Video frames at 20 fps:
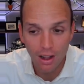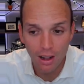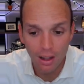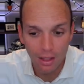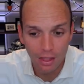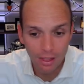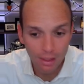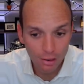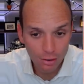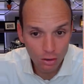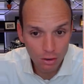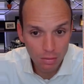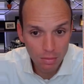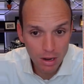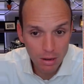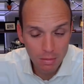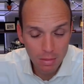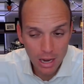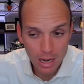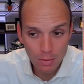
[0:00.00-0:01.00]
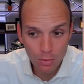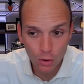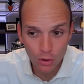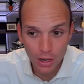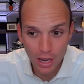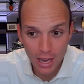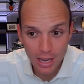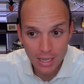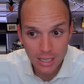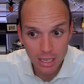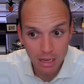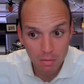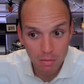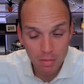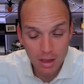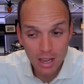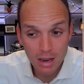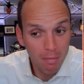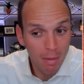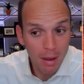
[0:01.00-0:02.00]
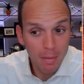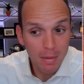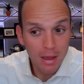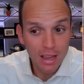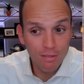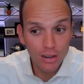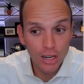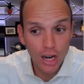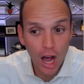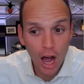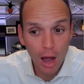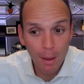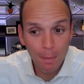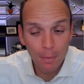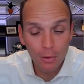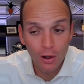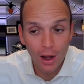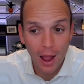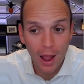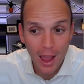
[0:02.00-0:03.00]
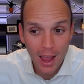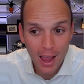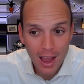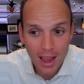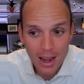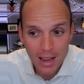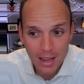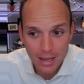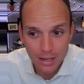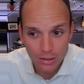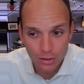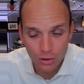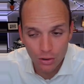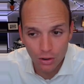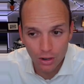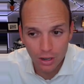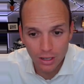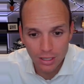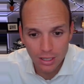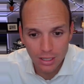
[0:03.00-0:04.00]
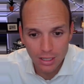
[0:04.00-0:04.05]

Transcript: This would mean many more days in the mid, maybe even upper 80s across the